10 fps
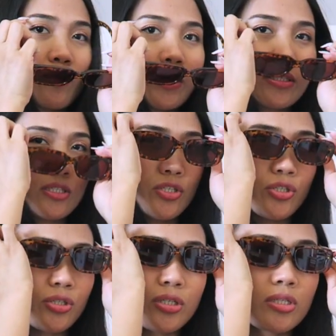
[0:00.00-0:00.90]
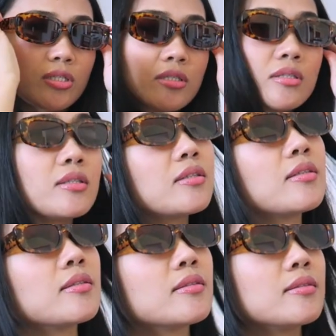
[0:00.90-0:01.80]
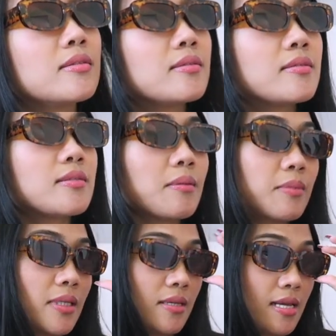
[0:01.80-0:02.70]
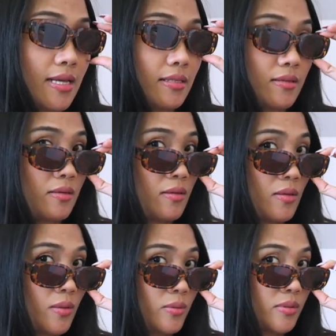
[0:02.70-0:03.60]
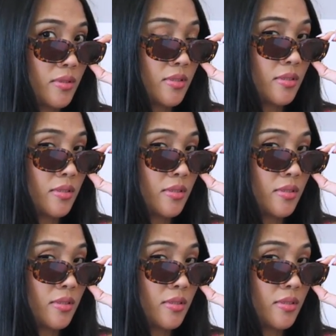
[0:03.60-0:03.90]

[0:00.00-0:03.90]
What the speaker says: the white t-shirt. something like clothes.